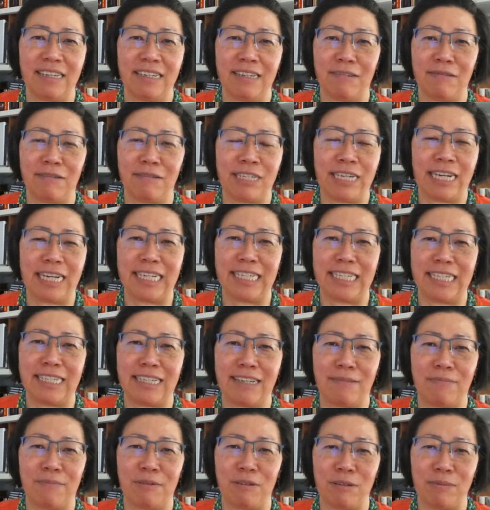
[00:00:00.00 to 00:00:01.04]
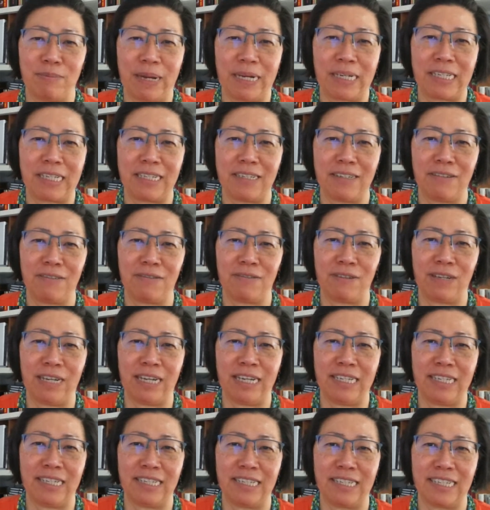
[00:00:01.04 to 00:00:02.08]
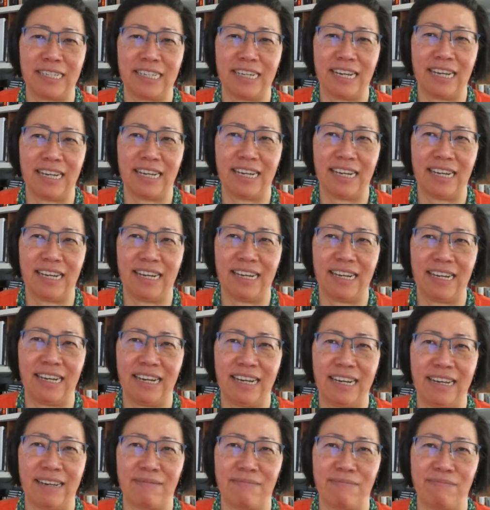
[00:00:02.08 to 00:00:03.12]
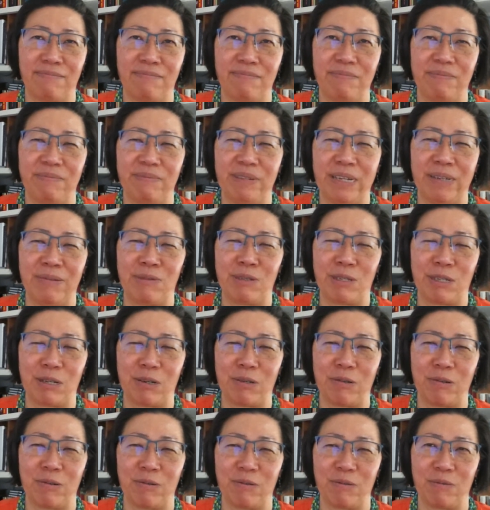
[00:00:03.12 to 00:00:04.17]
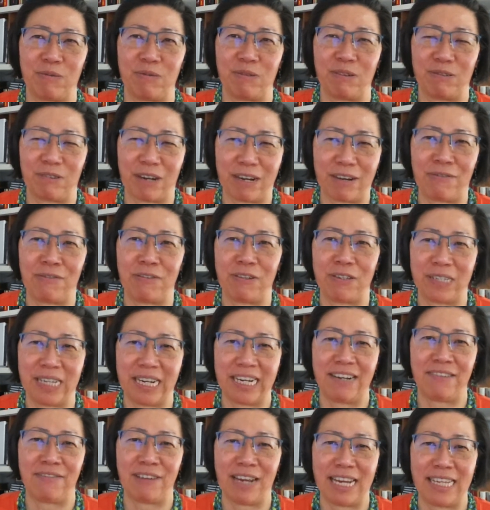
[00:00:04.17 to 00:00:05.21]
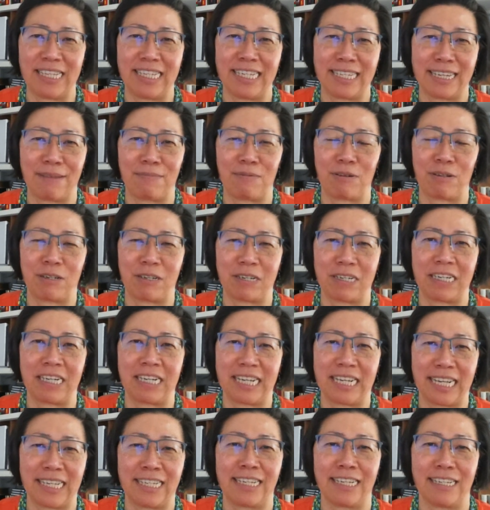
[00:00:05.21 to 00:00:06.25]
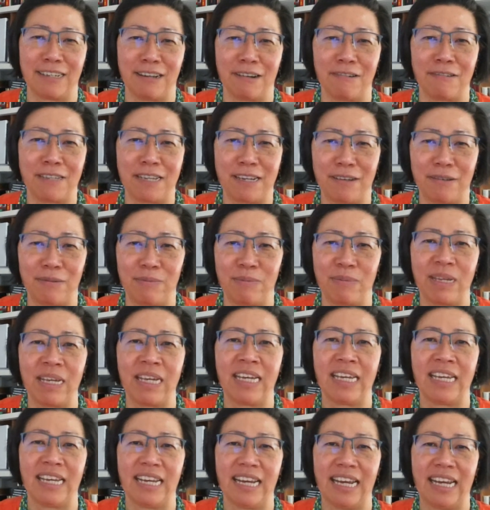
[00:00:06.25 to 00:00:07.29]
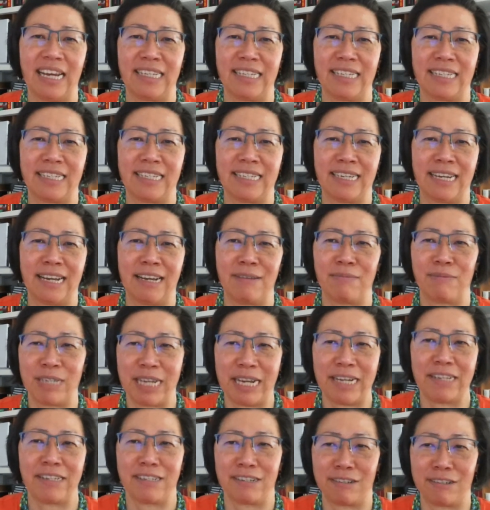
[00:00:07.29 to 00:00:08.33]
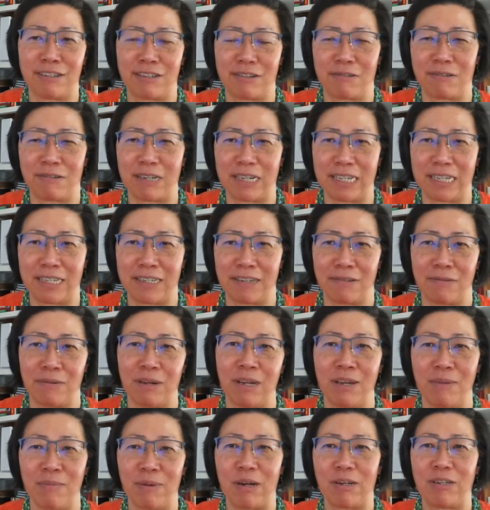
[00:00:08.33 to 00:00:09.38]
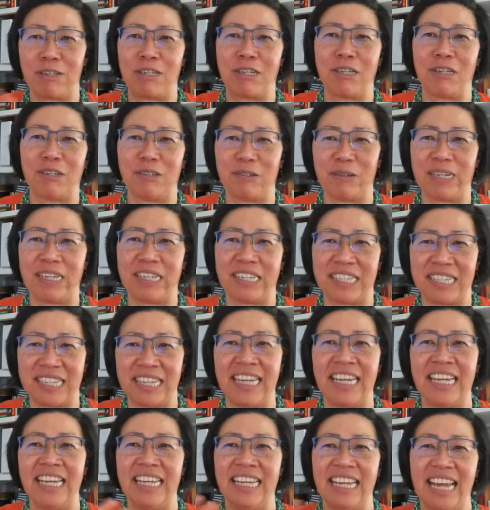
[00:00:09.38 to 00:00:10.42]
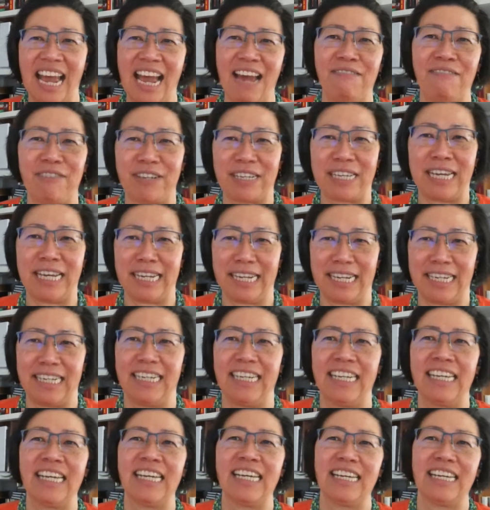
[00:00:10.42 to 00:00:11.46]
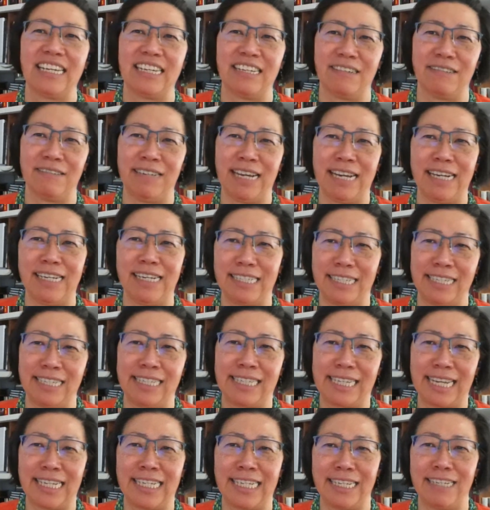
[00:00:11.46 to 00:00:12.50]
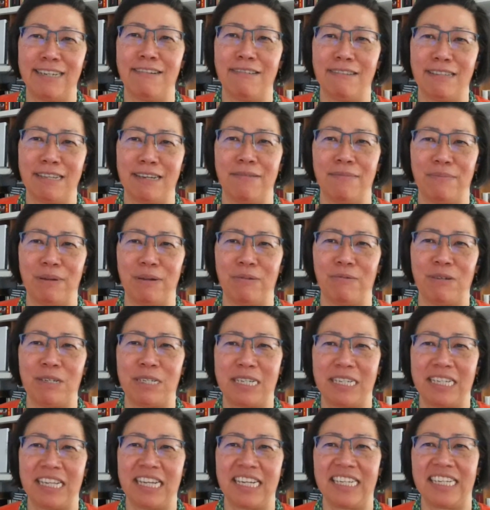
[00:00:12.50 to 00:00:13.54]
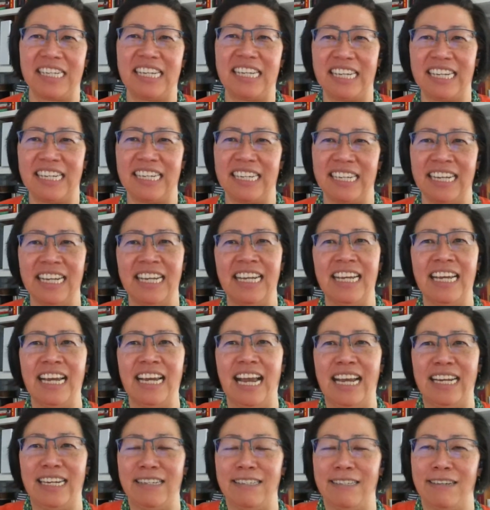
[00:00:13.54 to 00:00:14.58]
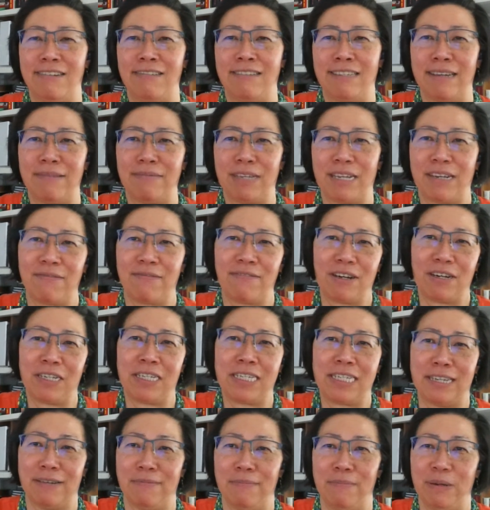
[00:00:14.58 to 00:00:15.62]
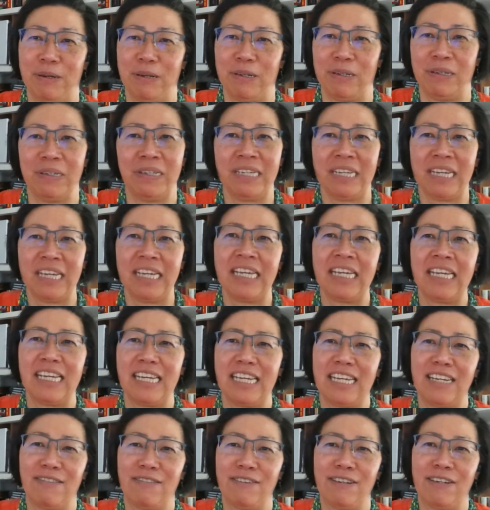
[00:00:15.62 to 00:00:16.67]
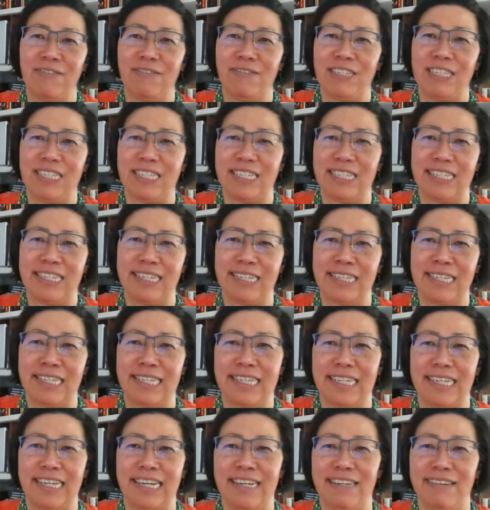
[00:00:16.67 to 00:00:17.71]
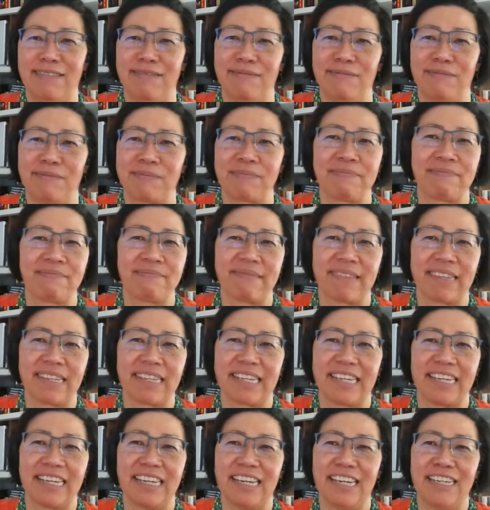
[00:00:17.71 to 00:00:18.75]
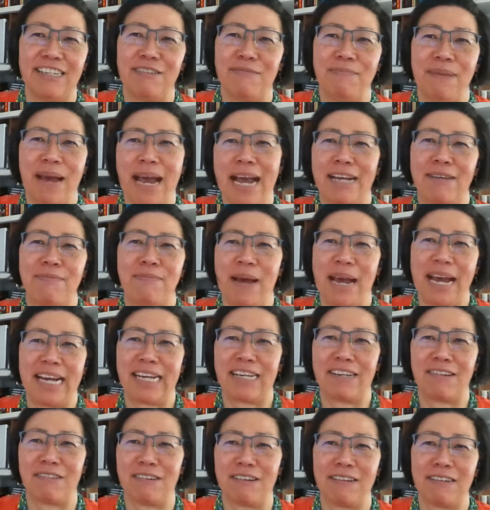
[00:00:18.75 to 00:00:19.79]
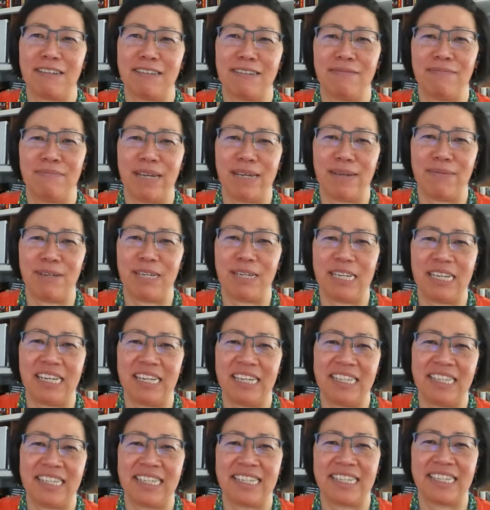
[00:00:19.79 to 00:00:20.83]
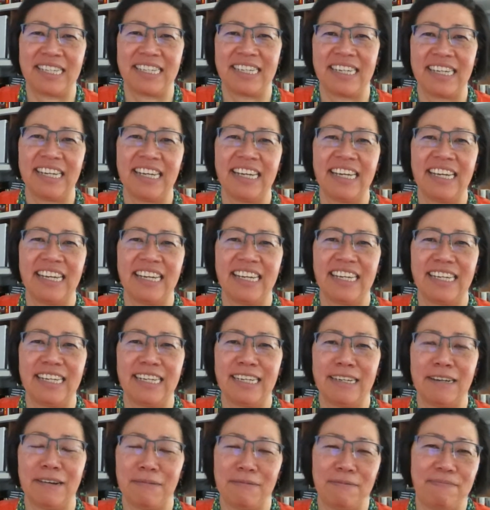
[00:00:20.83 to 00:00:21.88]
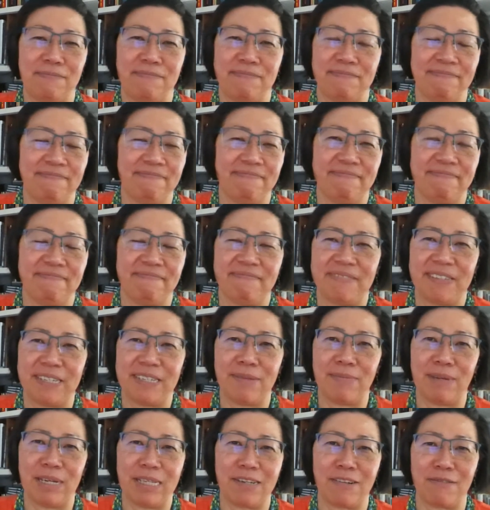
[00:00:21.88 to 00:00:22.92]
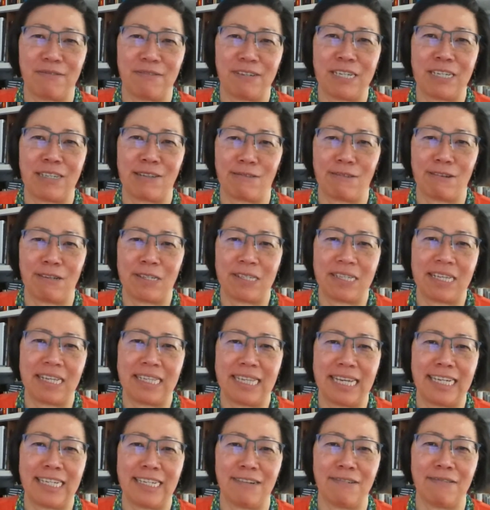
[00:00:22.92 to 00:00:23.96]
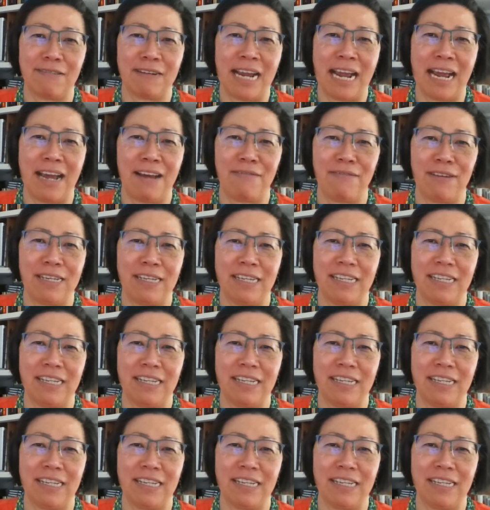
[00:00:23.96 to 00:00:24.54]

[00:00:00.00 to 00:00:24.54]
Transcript: changed their perspective. And I am so grateful that I've had this opportunity to get to know them and to help tell their story. So part two is advocate, not just get to know them, but what do they need? And is there something very simple, even if it's just a new backpack, or maybe it's, you know, some other resource that they don't have,